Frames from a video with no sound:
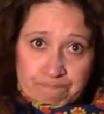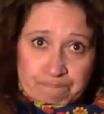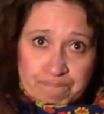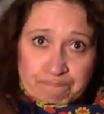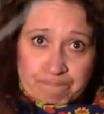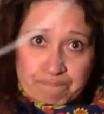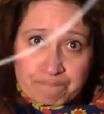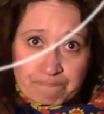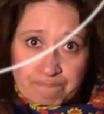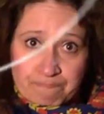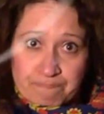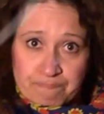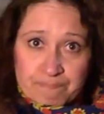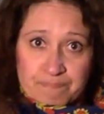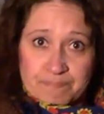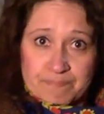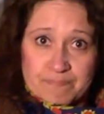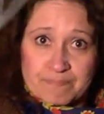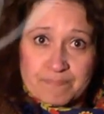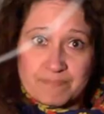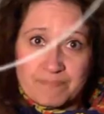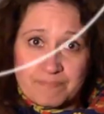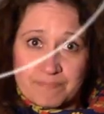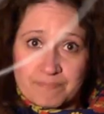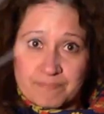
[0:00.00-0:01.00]

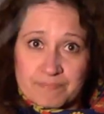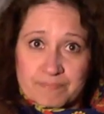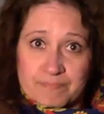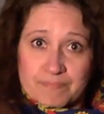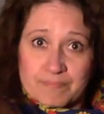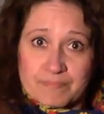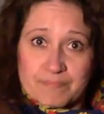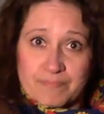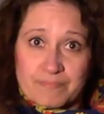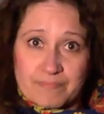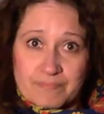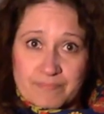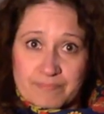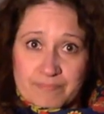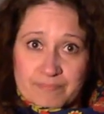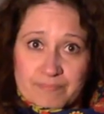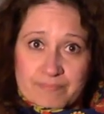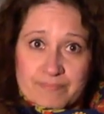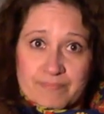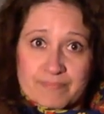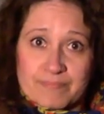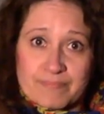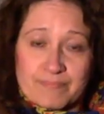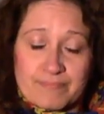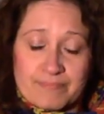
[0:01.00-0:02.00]

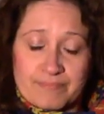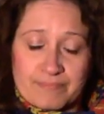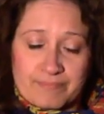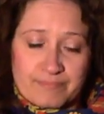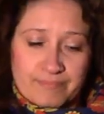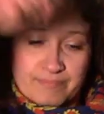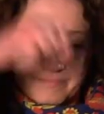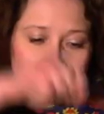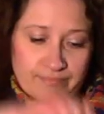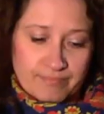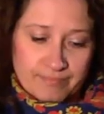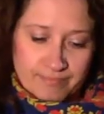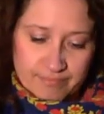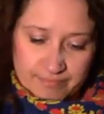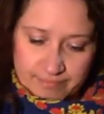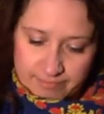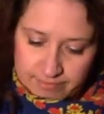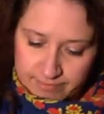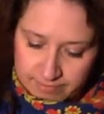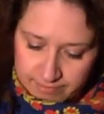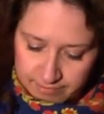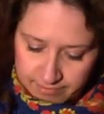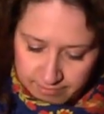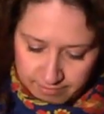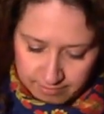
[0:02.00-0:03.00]

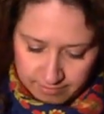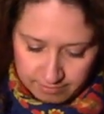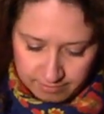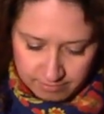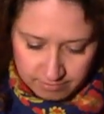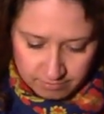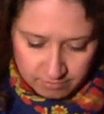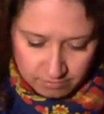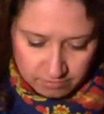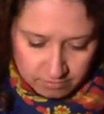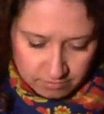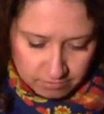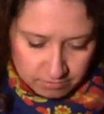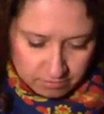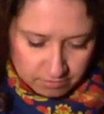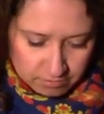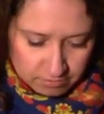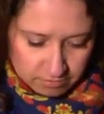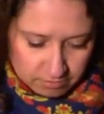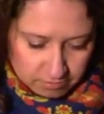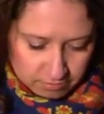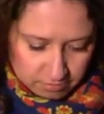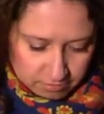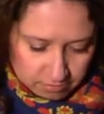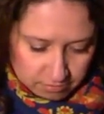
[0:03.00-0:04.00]

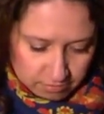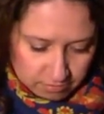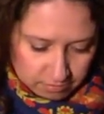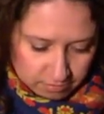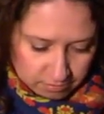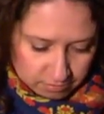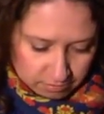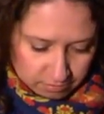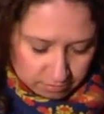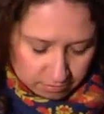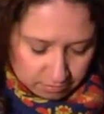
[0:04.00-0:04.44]
(silence)